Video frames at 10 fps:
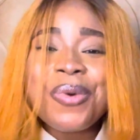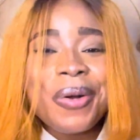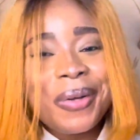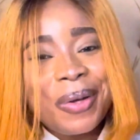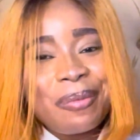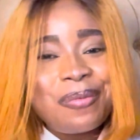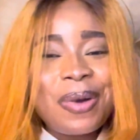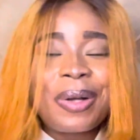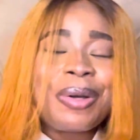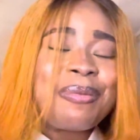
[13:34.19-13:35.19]
welcome,
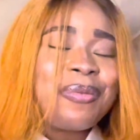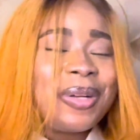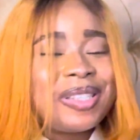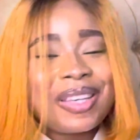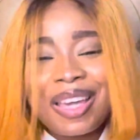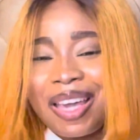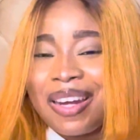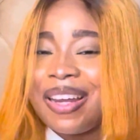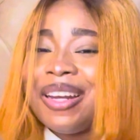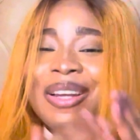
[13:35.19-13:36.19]
welcome once
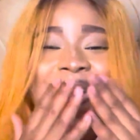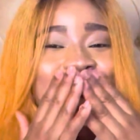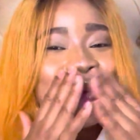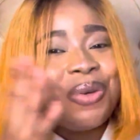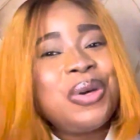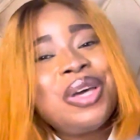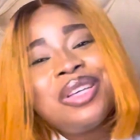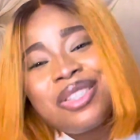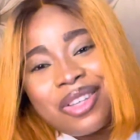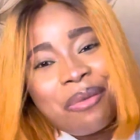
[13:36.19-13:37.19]
again I love you
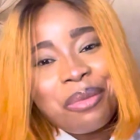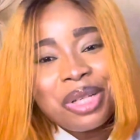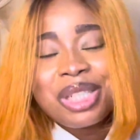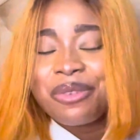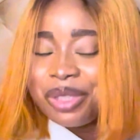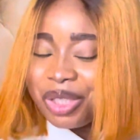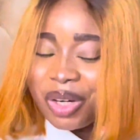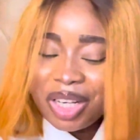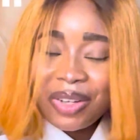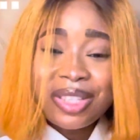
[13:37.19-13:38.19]
so much for
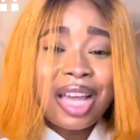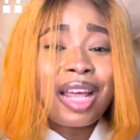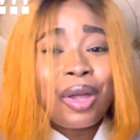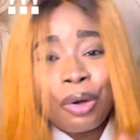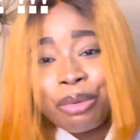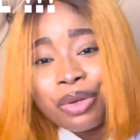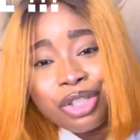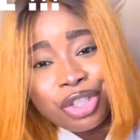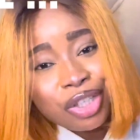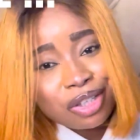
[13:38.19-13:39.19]
joining us and I hope you
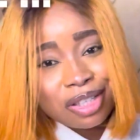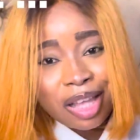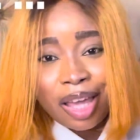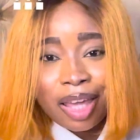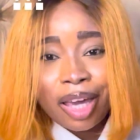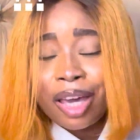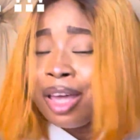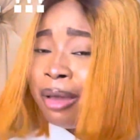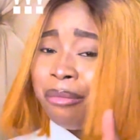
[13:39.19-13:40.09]
enjoy your stay here.